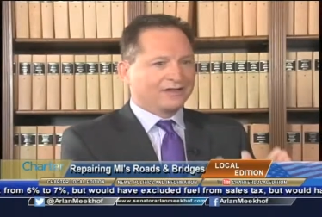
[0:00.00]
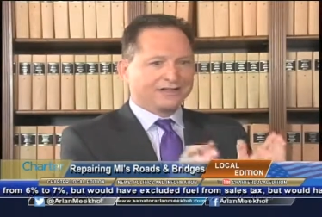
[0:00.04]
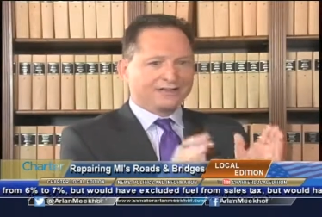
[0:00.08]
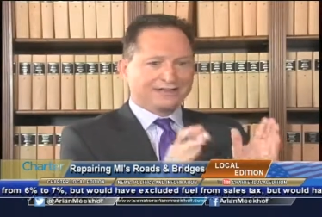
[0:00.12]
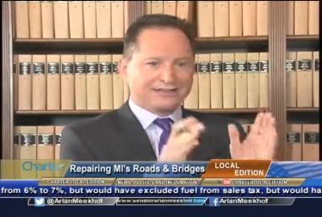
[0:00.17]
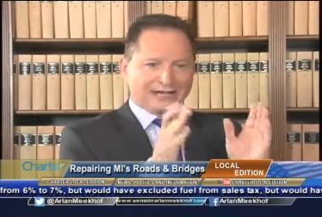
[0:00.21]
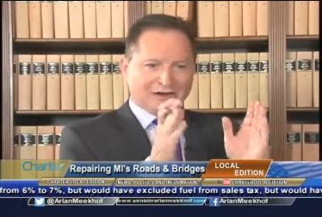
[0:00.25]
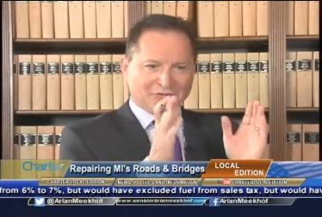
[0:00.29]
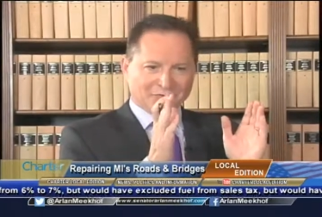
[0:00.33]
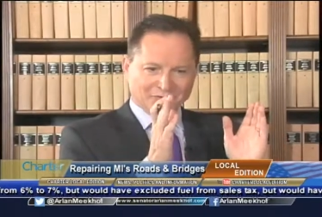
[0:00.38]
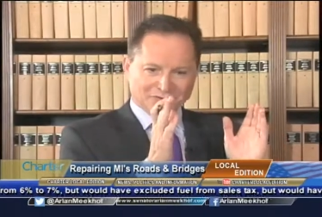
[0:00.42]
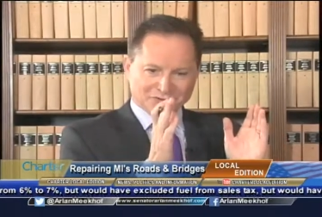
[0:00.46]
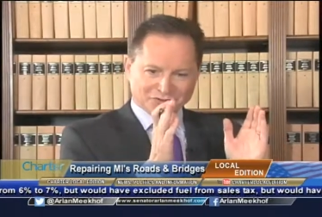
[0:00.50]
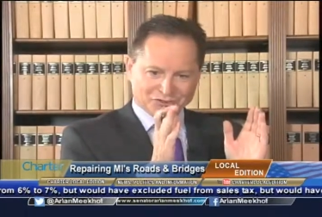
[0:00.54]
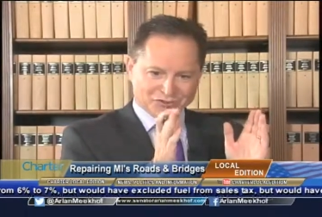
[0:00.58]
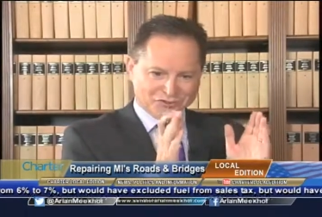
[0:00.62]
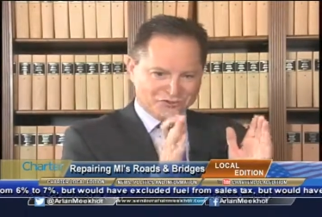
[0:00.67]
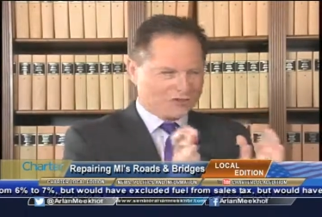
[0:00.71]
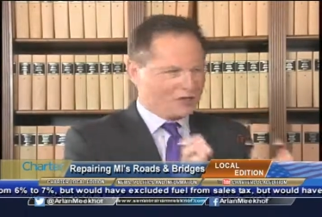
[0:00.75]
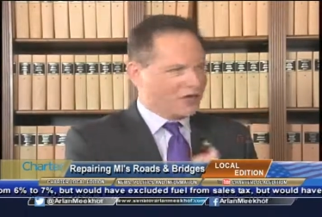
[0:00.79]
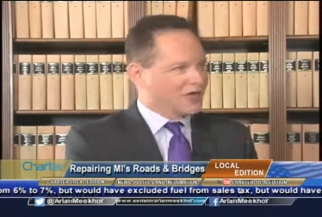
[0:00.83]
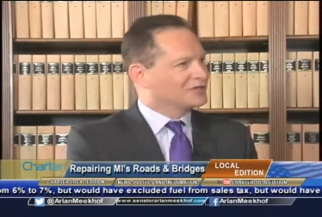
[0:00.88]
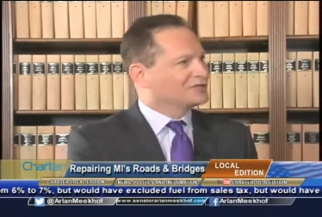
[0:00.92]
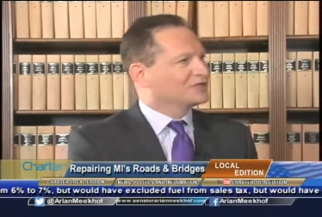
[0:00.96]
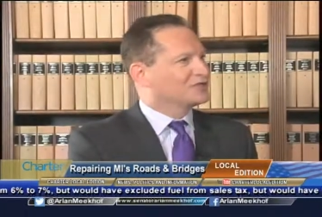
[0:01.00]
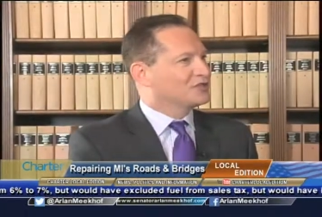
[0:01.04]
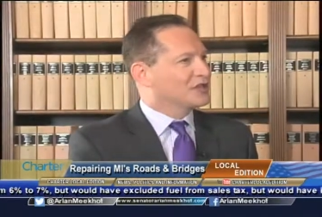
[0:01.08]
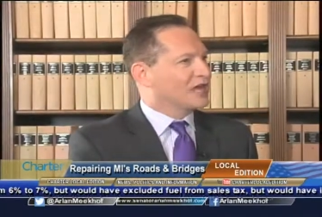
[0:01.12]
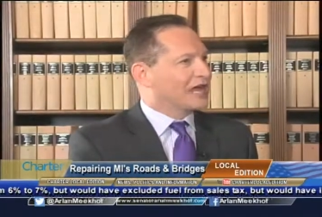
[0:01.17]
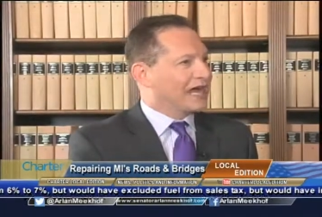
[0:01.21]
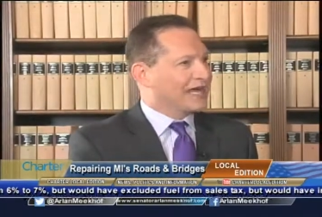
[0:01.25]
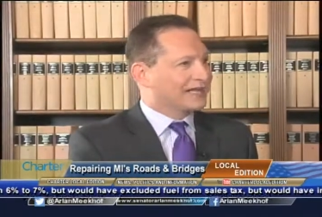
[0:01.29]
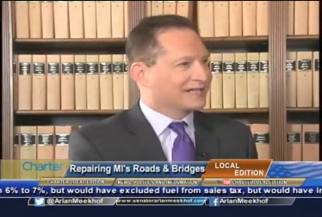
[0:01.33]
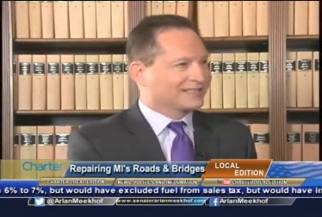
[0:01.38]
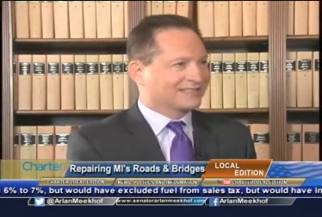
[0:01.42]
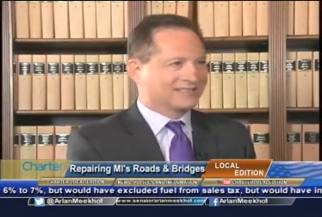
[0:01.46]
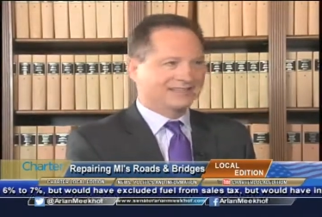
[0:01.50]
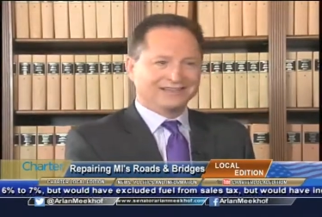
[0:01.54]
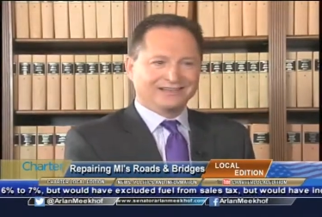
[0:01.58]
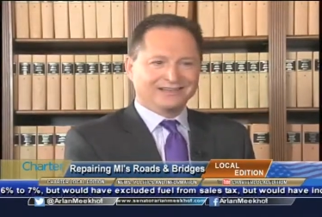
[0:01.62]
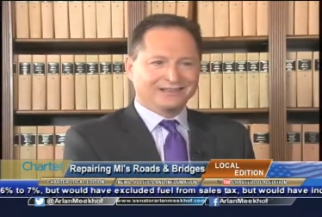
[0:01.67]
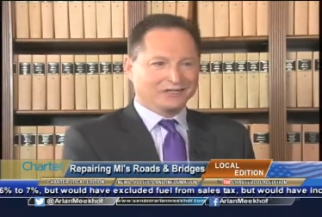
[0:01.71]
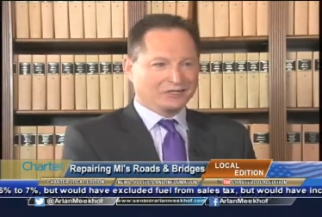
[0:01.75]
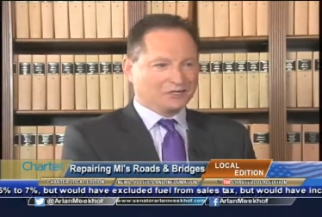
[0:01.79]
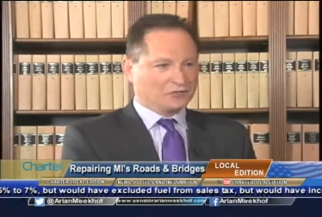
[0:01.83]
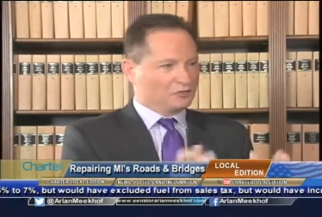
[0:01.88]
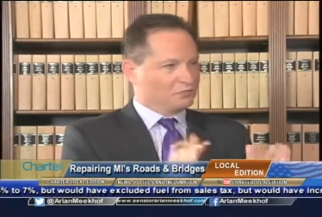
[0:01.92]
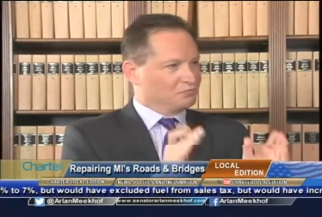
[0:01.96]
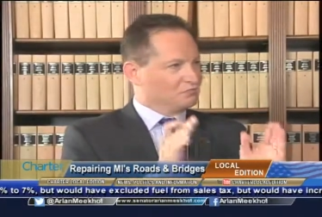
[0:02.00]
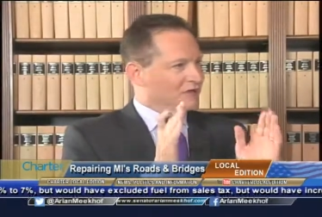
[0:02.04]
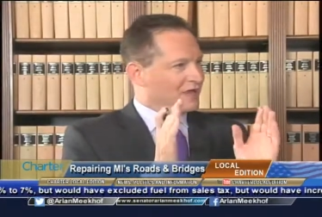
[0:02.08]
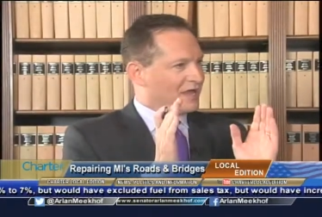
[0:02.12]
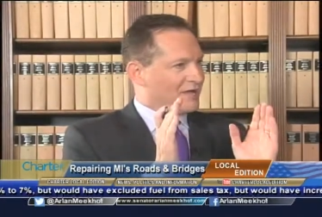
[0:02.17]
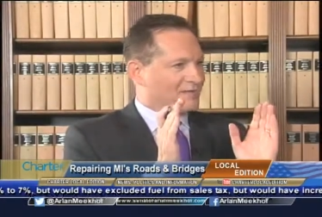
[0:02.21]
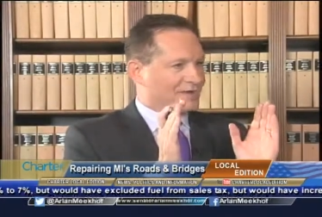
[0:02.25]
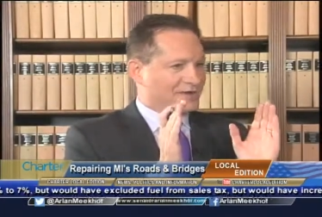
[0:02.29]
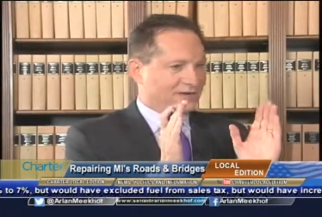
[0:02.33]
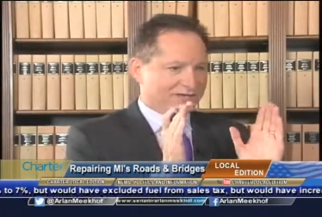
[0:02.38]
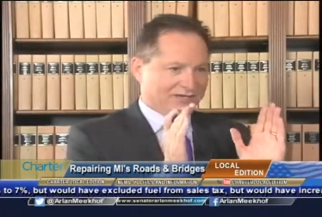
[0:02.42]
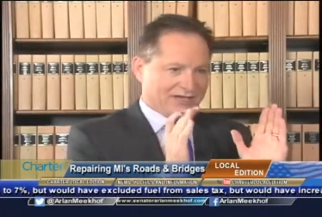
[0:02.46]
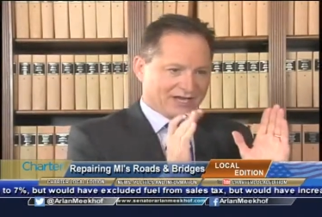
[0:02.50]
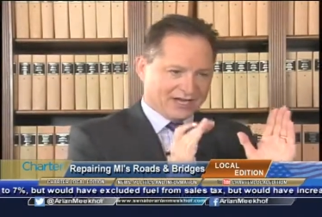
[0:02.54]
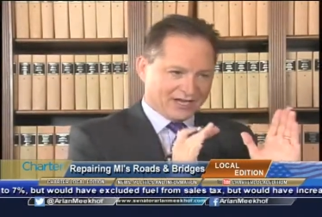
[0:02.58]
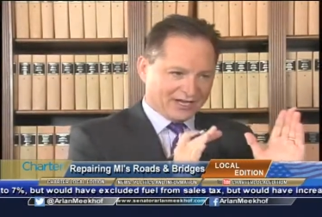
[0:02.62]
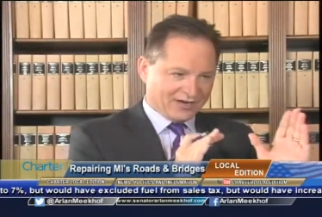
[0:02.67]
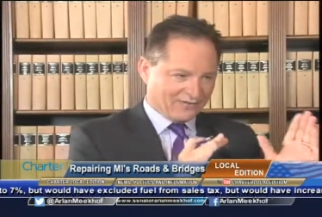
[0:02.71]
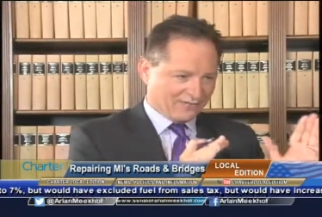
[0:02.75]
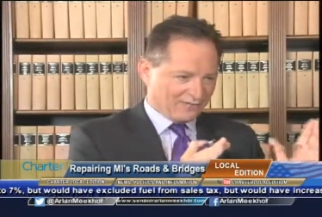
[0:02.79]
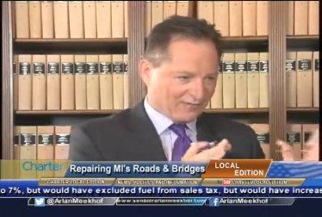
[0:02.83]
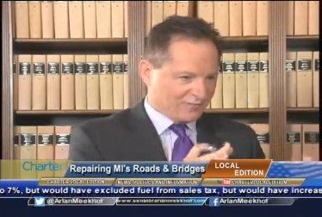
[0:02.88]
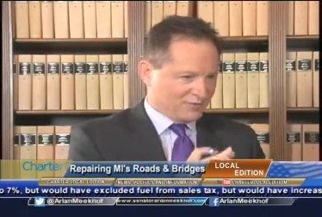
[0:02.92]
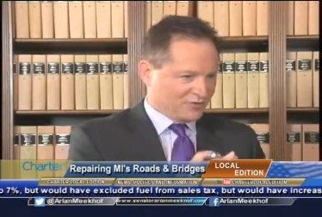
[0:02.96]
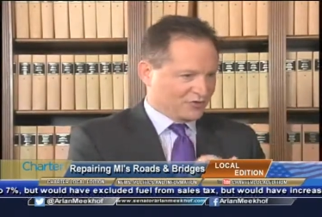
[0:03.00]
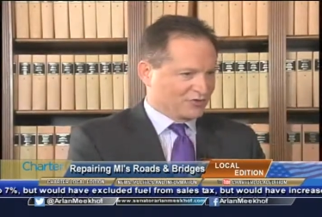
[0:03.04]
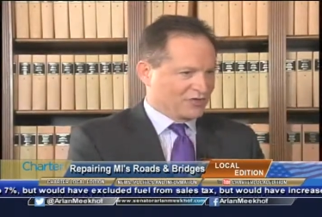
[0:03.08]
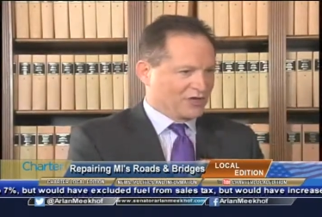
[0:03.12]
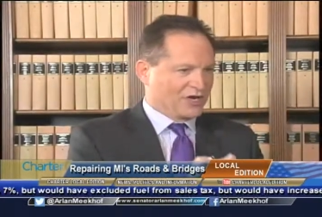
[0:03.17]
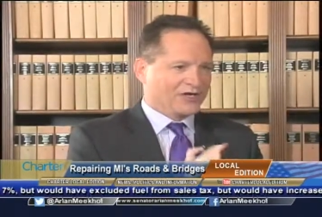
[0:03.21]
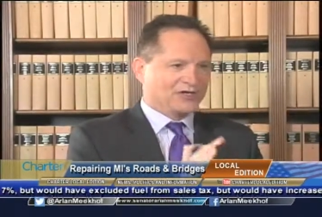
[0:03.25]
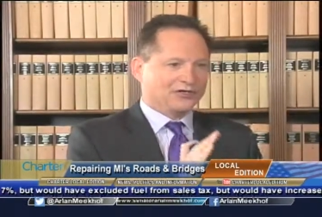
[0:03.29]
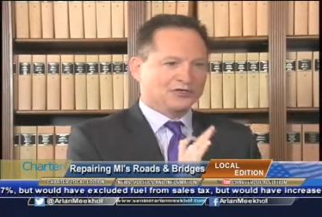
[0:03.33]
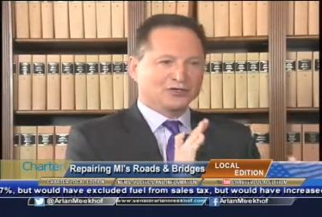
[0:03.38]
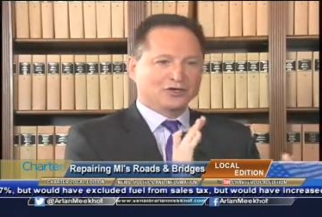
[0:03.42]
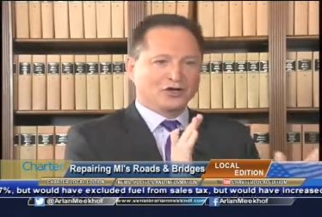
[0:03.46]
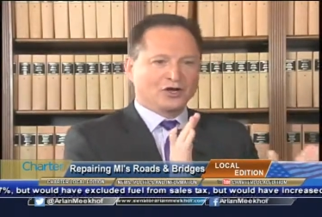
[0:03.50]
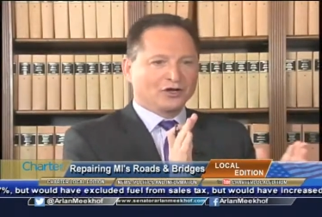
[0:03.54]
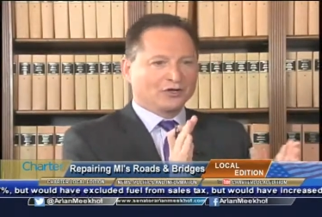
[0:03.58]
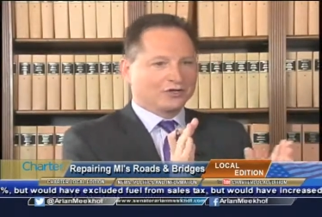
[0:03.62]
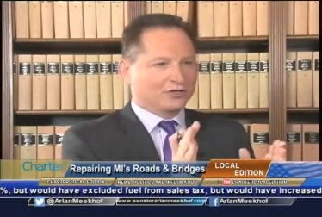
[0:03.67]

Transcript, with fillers: that was just that. Yeah. Maybe take it from 6